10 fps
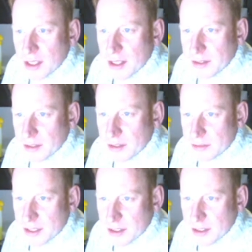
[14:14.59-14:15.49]
I think it was
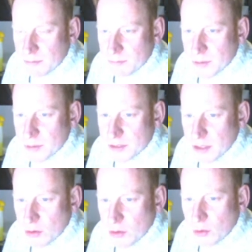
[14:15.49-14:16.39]
in a boot
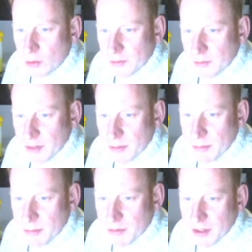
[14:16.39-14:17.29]
sale haul, if I
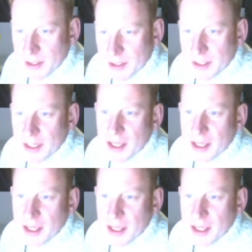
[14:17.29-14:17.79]
remember rightly.